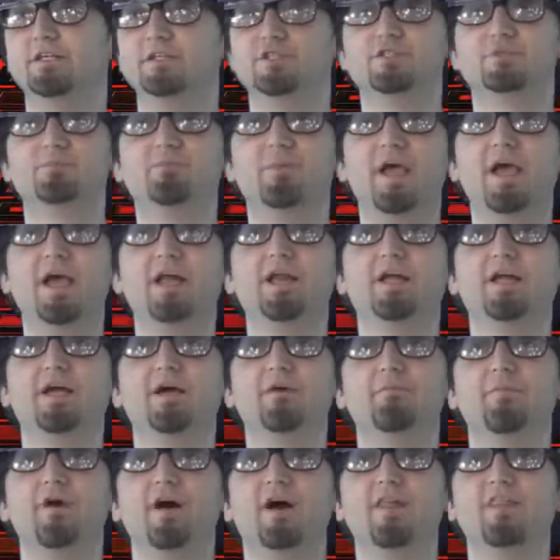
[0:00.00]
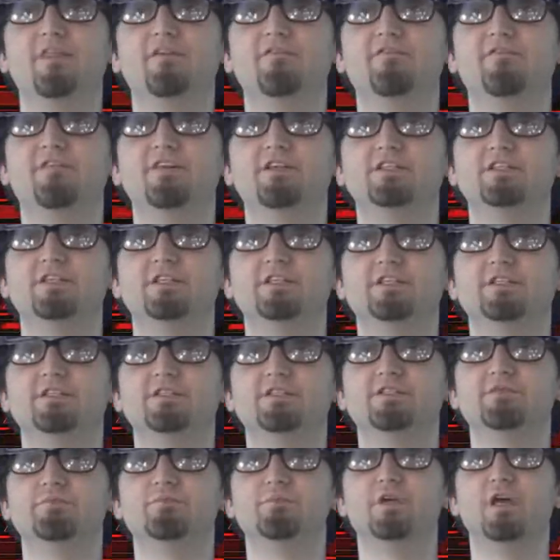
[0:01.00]
expanding upon the
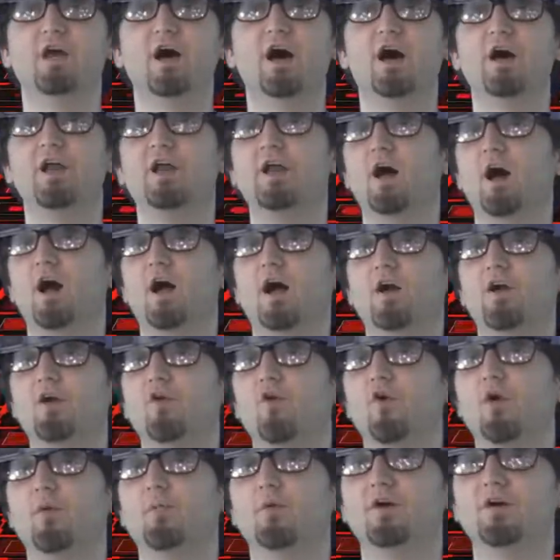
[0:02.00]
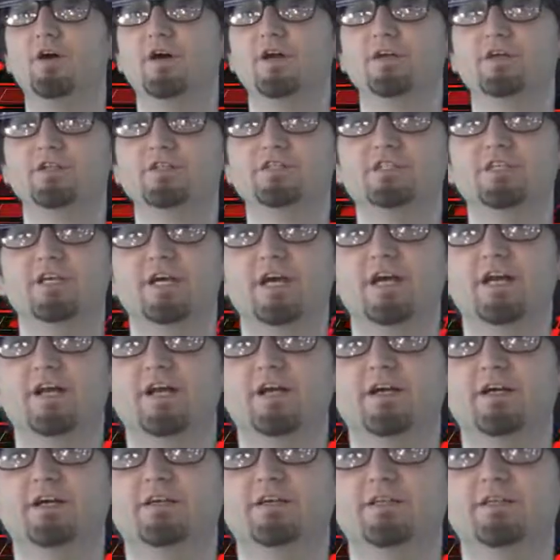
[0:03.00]
physics beyond our normal
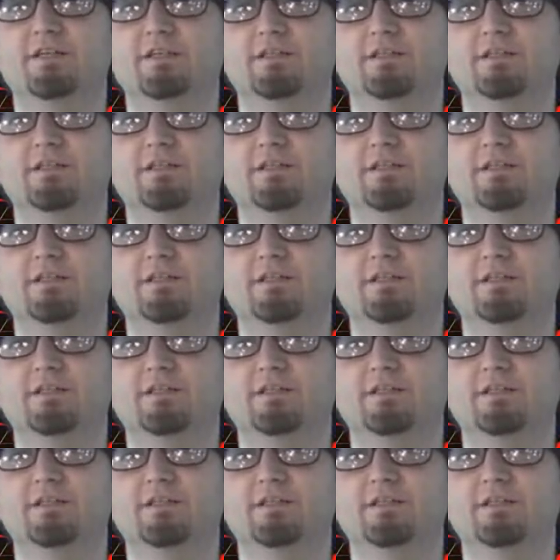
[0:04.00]
understanding.